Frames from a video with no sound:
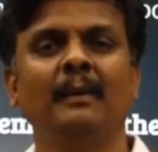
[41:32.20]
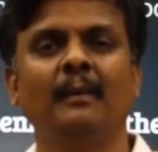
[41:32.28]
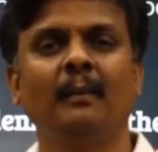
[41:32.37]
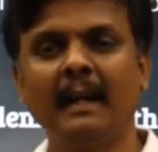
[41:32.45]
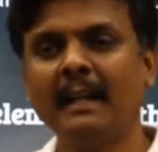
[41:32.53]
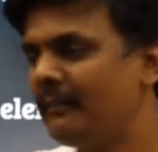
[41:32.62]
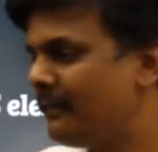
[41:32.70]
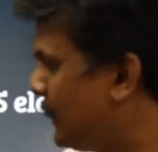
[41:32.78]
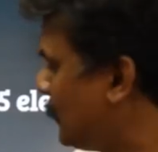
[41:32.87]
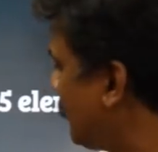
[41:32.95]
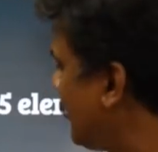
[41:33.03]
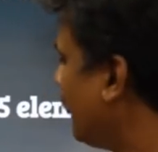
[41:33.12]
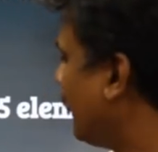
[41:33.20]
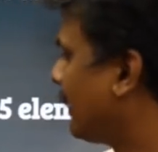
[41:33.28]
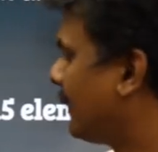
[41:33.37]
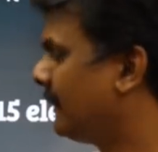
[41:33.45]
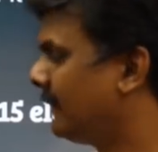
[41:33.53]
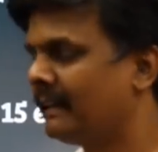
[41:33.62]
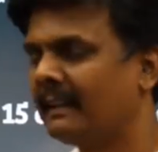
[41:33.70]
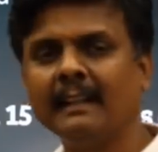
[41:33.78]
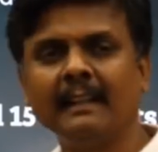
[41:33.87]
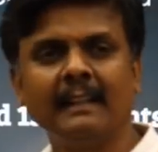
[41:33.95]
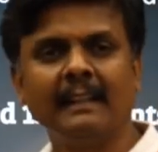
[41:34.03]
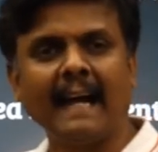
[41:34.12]
What did we do here?
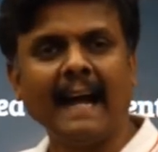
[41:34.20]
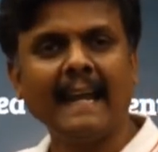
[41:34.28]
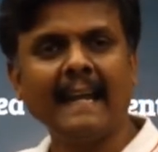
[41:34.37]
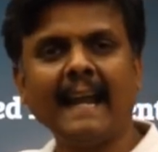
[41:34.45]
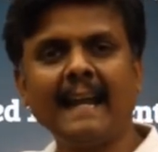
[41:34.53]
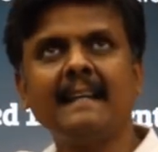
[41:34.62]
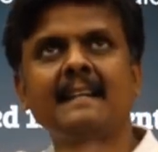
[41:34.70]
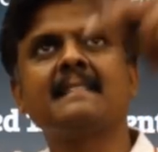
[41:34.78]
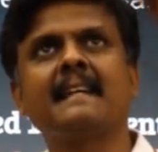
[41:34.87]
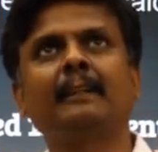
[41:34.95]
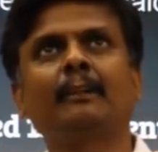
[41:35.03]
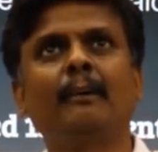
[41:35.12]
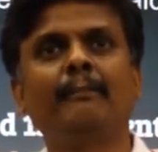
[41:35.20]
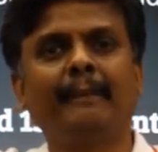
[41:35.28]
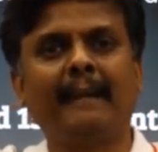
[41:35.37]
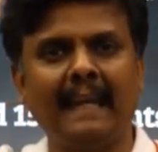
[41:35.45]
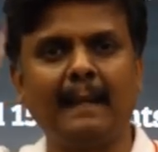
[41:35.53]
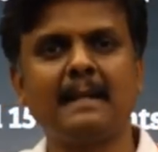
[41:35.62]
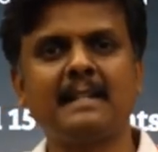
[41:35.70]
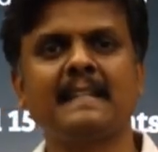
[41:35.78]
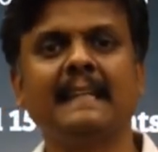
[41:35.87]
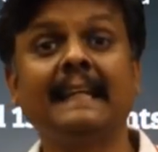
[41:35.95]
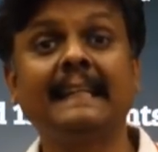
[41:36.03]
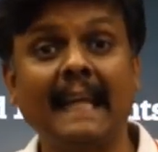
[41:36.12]
I had a set of elements
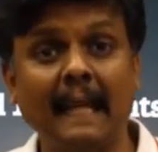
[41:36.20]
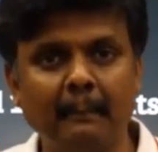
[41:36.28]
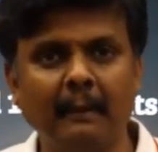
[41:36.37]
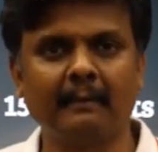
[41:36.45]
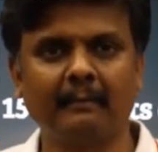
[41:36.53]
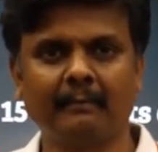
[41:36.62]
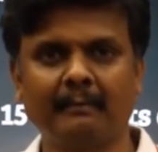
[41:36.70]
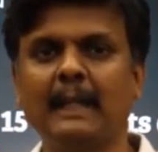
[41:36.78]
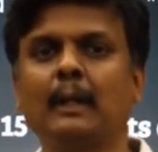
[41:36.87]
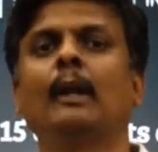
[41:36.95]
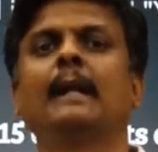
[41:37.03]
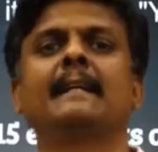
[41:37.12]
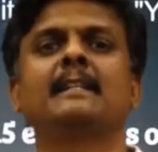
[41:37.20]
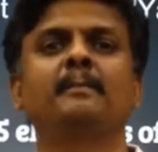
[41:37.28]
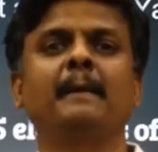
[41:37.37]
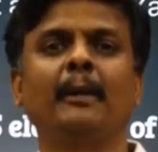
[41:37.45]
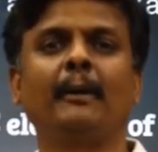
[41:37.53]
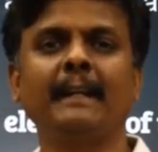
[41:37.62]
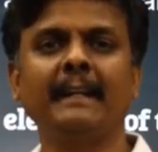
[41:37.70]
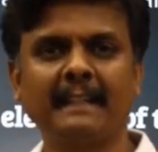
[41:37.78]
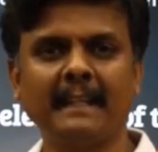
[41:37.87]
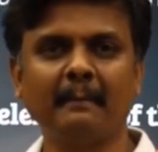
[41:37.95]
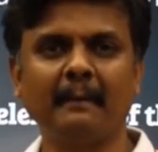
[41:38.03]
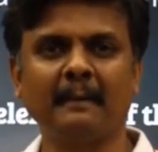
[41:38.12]
in a table. We call it as periodic
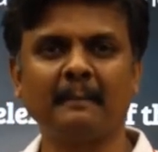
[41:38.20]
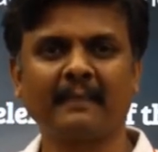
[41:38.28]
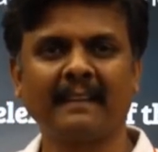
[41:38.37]
table.